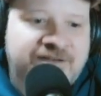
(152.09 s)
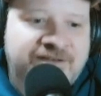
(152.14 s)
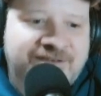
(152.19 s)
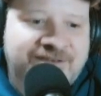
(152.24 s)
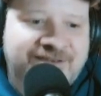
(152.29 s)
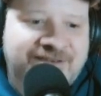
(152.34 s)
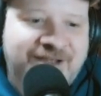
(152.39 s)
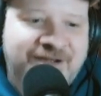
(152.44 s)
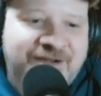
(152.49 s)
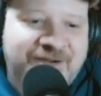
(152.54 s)

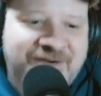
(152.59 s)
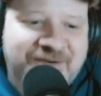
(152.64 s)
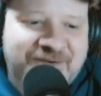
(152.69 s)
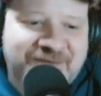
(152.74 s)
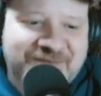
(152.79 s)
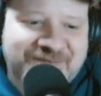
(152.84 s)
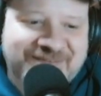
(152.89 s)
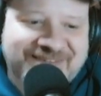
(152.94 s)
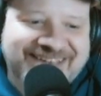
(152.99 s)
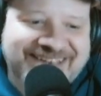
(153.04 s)
So
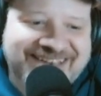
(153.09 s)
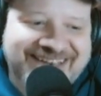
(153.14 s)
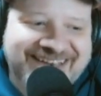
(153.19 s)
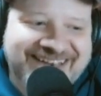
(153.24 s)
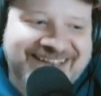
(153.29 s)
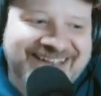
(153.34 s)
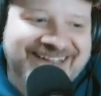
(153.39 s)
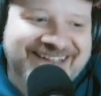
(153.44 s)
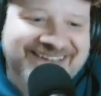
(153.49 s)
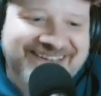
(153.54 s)
then
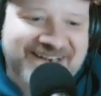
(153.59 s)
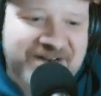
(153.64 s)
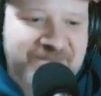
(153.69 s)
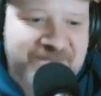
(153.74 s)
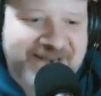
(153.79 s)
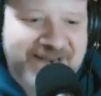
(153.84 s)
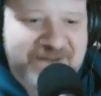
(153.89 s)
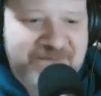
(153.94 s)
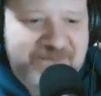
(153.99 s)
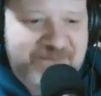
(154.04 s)
I
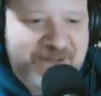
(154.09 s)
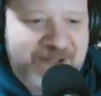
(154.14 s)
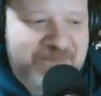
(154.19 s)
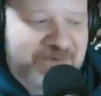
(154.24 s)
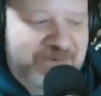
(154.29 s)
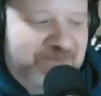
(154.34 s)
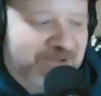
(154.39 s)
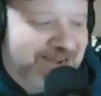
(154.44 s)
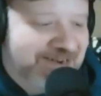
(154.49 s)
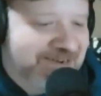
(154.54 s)
became a
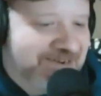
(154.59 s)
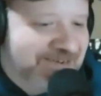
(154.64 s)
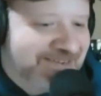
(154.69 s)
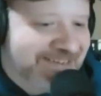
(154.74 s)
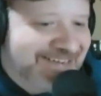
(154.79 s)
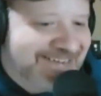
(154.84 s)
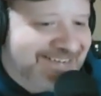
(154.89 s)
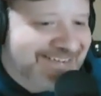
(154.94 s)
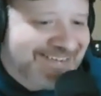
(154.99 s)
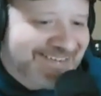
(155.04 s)
paper maker.
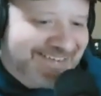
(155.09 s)
That's